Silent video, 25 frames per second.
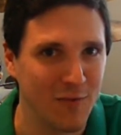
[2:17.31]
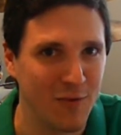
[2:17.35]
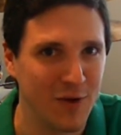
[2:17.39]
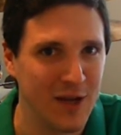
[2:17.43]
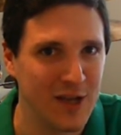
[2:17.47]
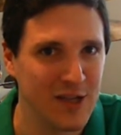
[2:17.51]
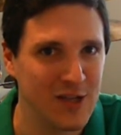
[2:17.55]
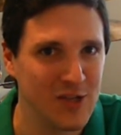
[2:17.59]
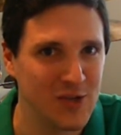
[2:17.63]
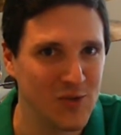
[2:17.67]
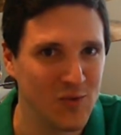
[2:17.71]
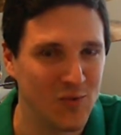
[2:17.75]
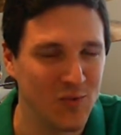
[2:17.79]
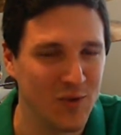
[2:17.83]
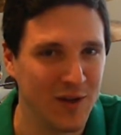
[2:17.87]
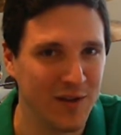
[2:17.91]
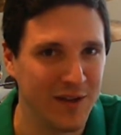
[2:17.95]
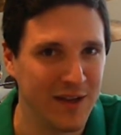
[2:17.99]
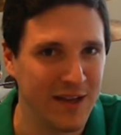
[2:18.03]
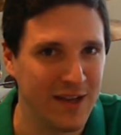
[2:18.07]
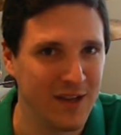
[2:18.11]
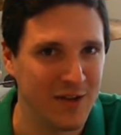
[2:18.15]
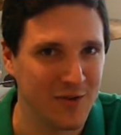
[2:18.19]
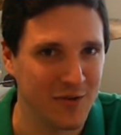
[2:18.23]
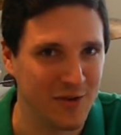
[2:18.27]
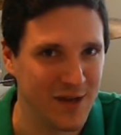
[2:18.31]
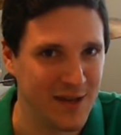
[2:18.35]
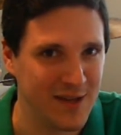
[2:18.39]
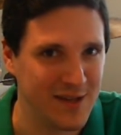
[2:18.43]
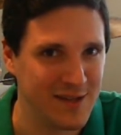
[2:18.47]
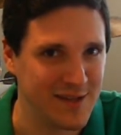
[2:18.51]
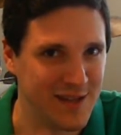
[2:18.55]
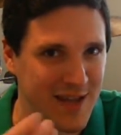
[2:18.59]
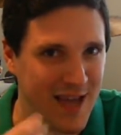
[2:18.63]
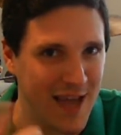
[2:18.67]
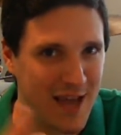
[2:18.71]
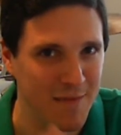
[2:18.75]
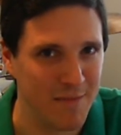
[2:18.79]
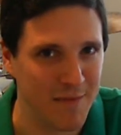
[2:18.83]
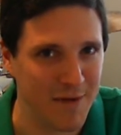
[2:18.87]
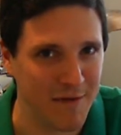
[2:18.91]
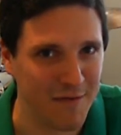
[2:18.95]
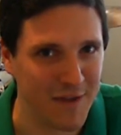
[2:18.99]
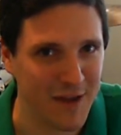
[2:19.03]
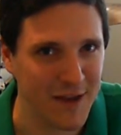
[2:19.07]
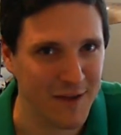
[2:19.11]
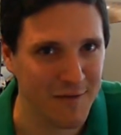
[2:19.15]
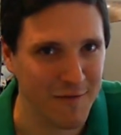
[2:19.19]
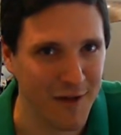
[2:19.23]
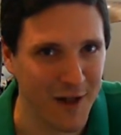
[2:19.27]
which will increase the
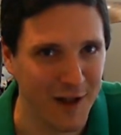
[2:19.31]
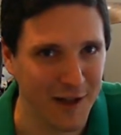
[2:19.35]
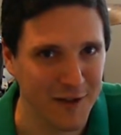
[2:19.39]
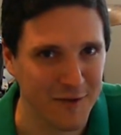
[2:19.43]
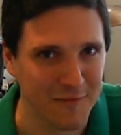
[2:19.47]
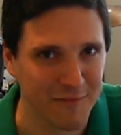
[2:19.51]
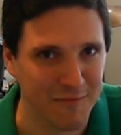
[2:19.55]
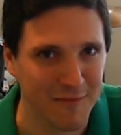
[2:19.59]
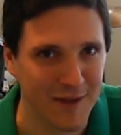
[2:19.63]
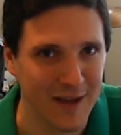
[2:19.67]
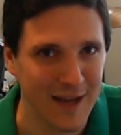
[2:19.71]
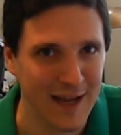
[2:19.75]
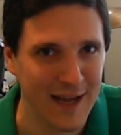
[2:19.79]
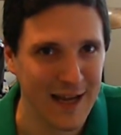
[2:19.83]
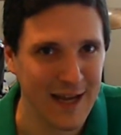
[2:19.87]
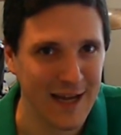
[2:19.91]
ABV volume.